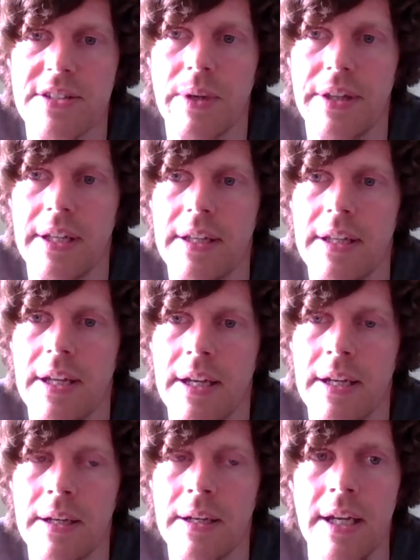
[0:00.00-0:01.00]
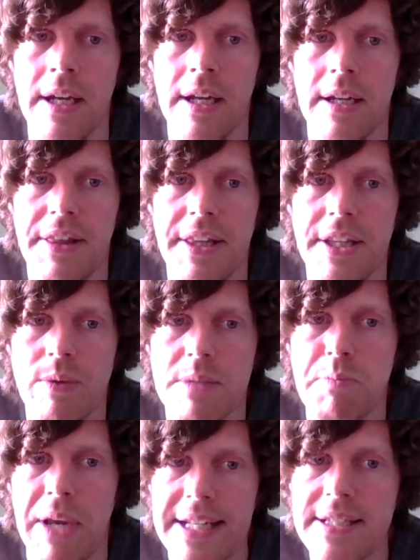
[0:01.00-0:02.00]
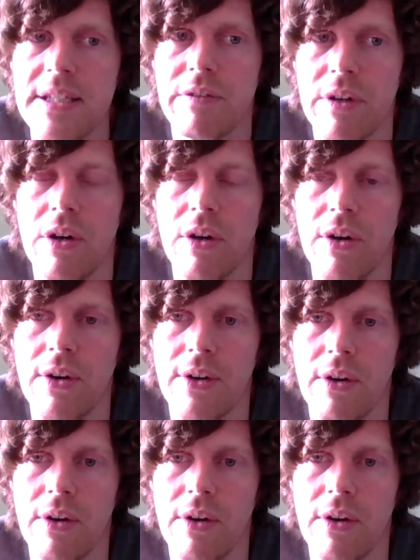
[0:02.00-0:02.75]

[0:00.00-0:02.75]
So I think uh, I think there is plenty of of,